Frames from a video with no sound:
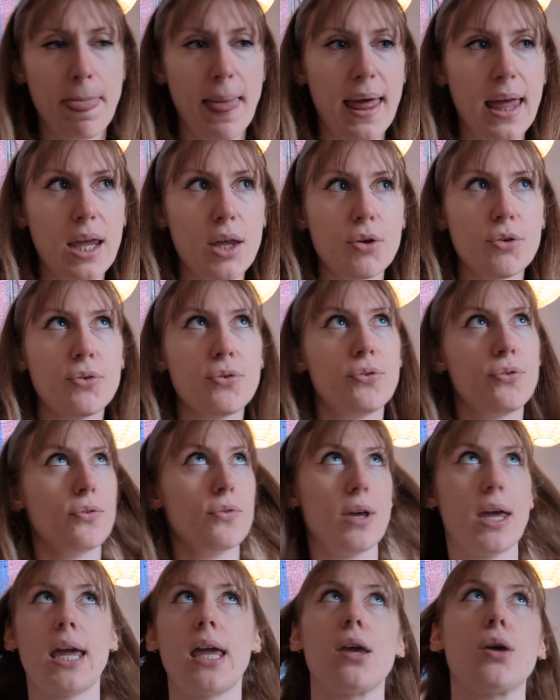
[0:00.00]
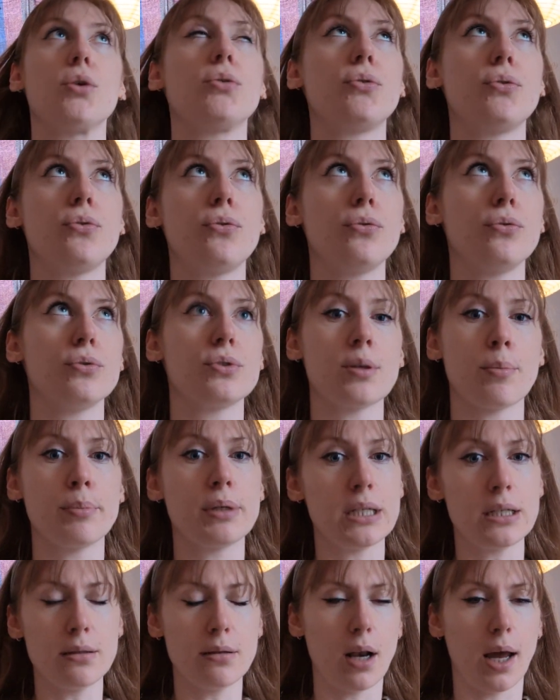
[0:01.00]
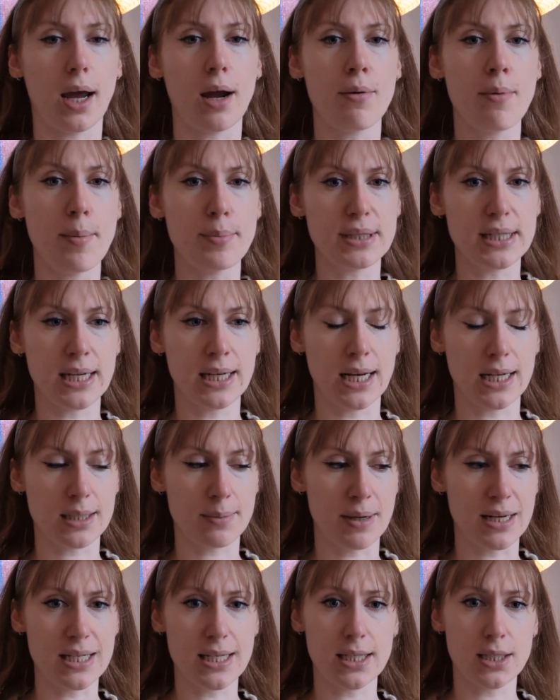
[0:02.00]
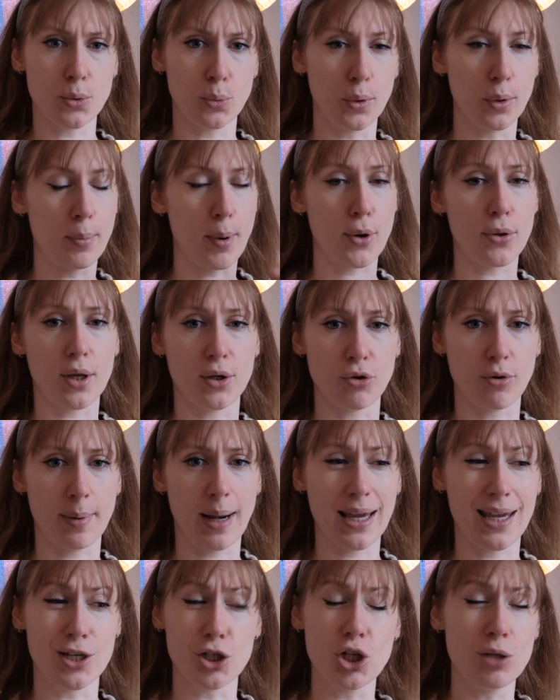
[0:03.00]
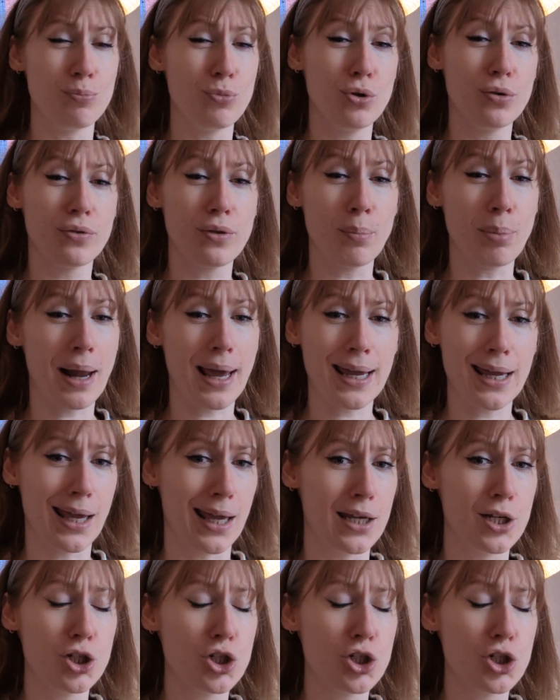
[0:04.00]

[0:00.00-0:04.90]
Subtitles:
If somebody, like, I remember sitting next to my sister, we were both under a blanket, she moved the blanket,